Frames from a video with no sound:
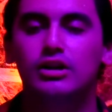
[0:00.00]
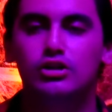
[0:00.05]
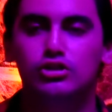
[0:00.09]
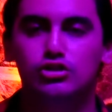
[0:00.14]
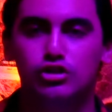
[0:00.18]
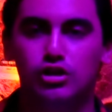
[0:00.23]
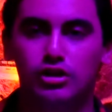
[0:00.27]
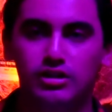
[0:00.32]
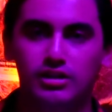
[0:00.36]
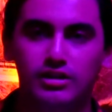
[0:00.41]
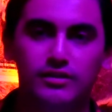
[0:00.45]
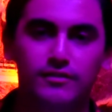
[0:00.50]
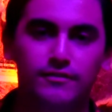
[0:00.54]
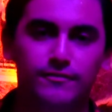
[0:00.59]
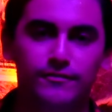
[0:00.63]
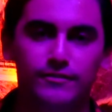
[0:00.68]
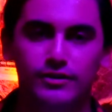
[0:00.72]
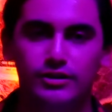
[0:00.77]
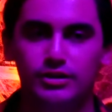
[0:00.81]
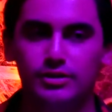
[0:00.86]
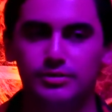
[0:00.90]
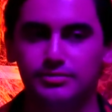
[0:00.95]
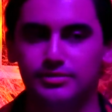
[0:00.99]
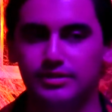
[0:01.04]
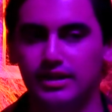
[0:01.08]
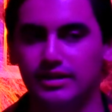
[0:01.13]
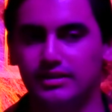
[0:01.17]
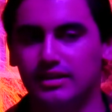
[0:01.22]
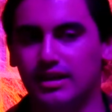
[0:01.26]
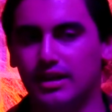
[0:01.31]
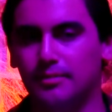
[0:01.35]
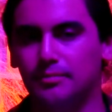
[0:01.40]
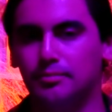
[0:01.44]
Chucky films.
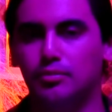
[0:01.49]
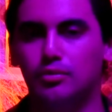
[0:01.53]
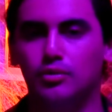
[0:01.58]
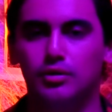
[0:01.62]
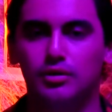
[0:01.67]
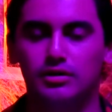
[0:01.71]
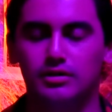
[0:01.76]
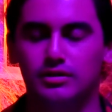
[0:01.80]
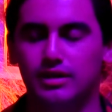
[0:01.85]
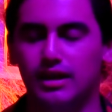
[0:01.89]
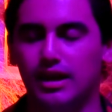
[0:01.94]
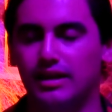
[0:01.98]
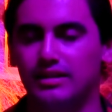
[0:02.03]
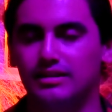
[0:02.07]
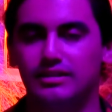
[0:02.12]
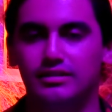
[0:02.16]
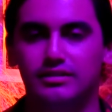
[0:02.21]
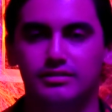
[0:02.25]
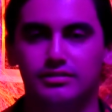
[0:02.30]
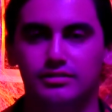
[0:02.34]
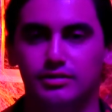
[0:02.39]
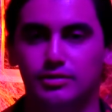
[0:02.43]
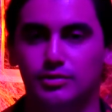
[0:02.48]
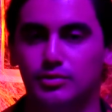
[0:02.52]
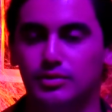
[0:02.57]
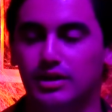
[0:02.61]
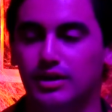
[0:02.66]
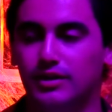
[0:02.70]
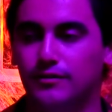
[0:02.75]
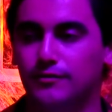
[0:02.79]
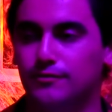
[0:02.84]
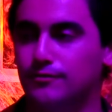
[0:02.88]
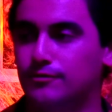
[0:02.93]
At that point, at least when
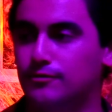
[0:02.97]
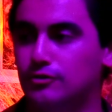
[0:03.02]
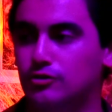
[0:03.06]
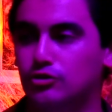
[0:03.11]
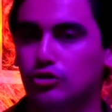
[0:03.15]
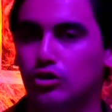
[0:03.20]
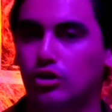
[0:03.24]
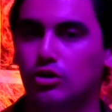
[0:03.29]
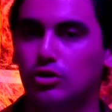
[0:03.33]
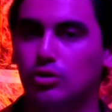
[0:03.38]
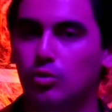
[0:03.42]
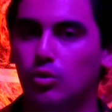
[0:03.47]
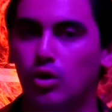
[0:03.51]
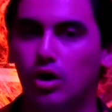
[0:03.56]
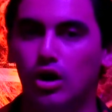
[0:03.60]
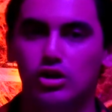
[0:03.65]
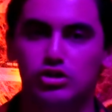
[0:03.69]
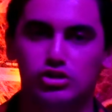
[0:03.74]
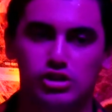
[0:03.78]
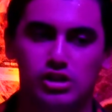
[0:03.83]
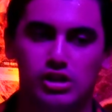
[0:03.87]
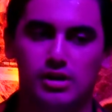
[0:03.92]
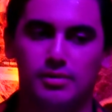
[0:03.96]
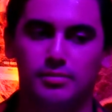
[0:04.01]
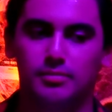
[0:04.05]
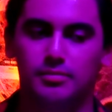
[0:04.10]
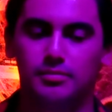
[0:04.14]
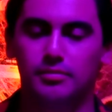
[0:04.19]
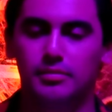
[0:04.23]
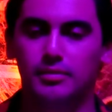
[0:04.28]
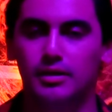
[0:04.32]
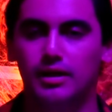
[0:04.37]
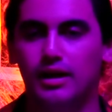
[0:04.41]
I started watching them,
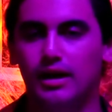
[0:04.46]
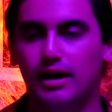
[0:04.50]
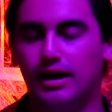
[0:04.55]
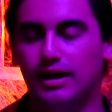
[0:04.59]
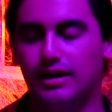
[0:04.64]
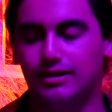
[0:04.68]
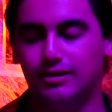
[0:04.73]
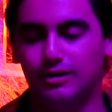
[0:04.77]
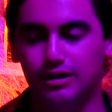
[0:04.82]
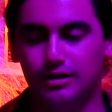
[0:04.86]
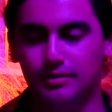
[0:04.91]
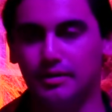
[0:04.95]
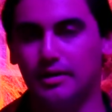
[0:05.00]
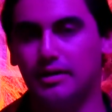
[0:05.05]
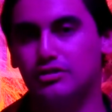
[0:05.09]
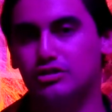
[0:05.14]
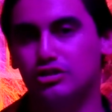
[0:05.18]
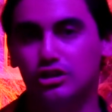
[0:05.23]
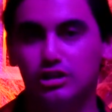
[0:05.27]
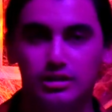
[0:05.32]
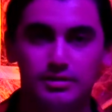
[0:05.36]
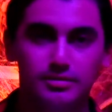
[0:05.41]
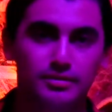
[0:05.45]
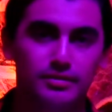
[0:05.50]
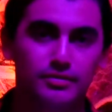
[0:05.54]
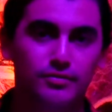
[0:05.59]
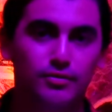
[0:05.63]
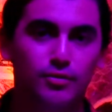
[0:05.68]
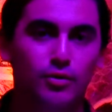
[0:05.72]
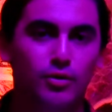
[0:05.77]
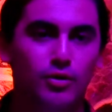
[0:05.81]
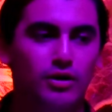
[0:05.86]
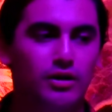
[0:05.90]
I heard about Chucky
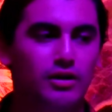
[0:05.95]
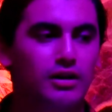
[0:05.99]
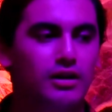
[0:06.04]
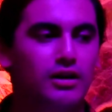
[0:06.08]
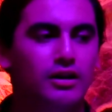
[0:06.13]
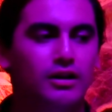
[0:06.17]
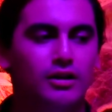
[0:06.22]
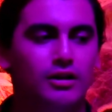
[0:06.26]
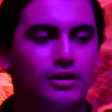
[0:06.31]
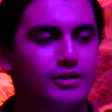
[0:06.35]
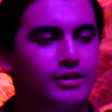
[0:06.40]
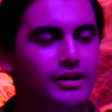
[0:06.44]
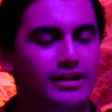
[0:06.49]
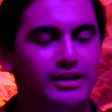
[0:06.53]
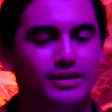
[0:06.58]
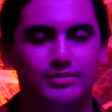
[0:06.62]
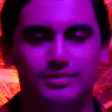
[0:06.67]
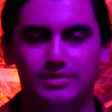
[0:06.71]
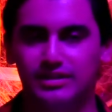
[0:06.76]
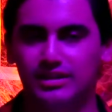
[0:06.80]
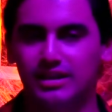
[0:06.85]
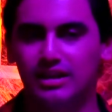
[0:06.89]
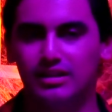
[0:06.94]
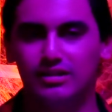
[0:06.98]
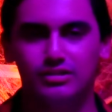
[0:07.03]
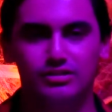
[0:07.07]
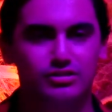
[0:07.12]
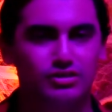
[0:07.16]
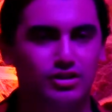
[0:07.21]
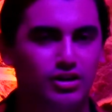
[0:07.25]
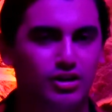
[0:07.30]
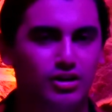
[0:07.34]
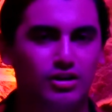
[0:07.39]
before. Heard that he was a killer
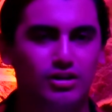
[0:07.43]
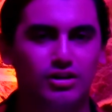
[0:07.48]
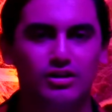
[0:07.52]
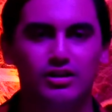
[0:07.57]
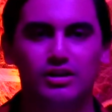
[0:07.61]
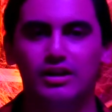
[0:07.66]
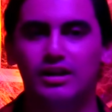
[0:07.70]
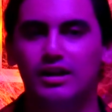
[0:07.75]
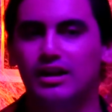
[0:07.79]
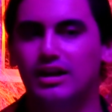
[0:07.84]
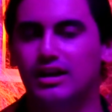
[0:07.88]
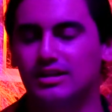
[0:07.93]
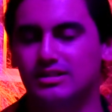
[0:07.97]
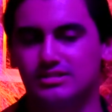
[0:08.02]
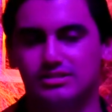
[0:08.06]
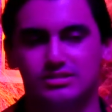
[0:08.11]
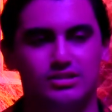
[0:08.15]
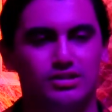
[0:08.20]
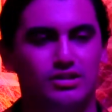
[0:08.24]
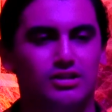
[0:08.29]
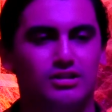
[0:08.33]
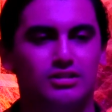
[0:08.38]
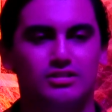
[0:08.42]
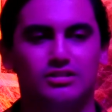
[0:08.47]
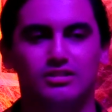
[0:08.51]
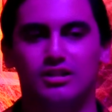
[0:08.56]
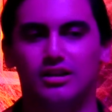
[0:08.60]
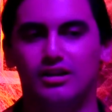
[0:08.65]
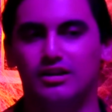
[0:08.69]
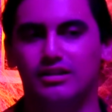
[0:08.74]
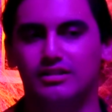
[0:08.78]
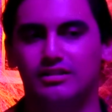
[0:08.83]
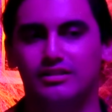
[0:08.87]
doll. Saw a
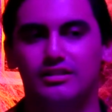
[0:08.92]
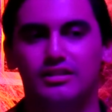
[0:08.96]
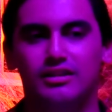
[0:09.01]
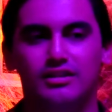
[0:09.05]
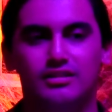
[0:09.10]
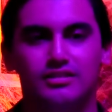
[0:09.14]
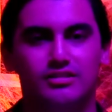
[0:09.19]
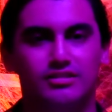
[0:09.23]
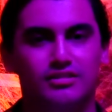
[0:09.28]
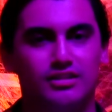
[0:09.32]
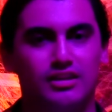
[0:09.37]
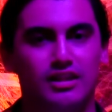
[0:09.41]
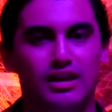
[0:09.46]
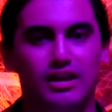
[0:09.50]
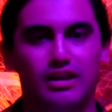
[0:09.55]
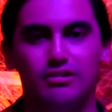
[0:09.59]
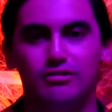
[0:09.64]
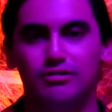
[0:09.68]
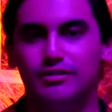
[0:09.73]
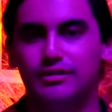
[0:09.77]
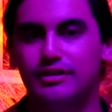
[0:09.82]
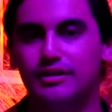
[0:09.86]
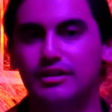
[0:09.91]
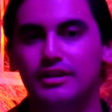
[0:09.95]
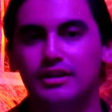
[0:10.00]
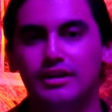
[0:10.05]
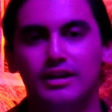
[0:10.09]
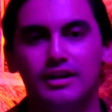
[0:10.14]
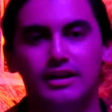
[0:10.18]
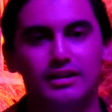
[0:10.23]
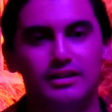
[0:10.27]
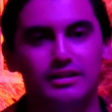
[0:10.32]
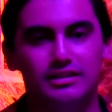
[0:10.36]
lot of the scary
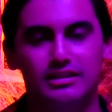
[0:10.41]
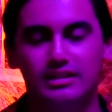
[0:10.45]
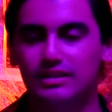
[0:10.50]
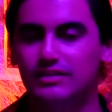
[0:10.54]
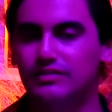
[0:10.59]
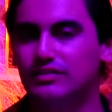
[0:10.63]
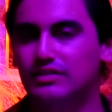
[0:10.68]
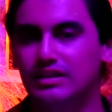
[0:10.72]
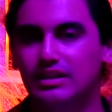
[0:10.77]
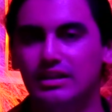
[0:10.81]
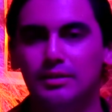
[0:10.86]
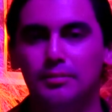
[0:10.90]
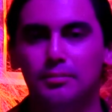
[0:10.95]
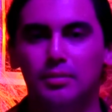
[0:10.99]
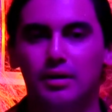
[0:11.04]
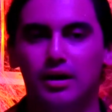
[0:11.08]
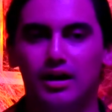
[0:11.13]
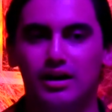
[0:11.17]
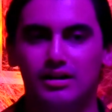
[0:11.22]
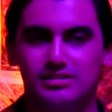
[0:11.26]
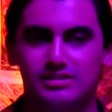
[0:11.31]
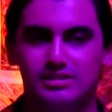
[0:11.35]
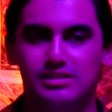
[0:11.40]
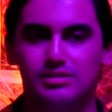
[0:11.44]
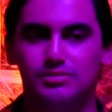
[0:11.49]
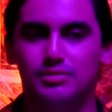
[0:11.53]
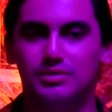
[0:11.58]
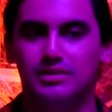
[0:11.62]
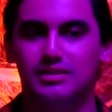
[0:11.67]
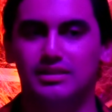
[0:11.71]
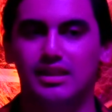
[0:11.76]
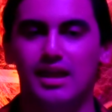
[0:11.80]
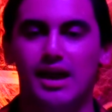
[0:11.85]
DVD boxes
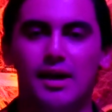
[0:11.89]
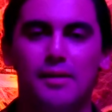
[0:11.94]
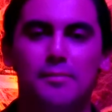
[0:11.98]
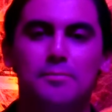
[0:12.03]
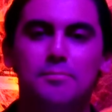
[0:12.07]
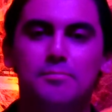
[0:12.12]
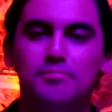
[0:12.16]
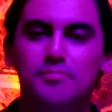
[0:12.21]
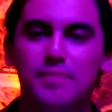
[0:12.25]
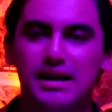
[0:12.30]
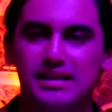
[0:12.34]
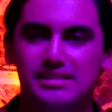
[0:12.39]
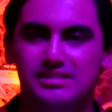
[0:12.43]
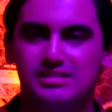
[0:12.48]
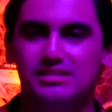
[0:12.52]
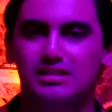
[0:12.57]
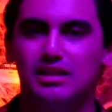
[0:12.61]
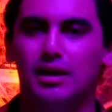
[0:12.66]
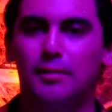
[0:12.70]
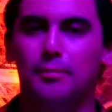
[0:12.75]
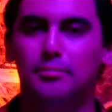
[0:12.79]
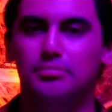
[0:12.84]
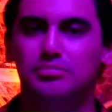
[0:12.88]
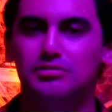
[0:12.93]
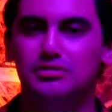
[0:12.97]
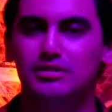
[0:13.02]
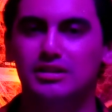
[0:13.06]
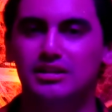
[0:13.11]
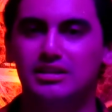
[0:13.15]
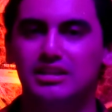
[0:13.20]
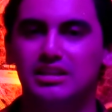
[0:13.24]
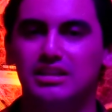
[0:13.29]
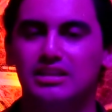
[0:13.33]
with that messed up
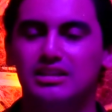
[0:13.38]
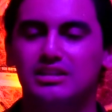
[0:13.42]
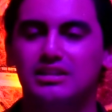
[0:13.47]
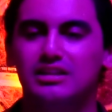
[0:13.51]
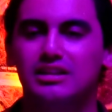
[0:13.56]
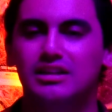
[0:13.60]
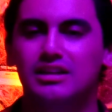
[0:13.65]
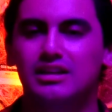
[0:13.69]
looking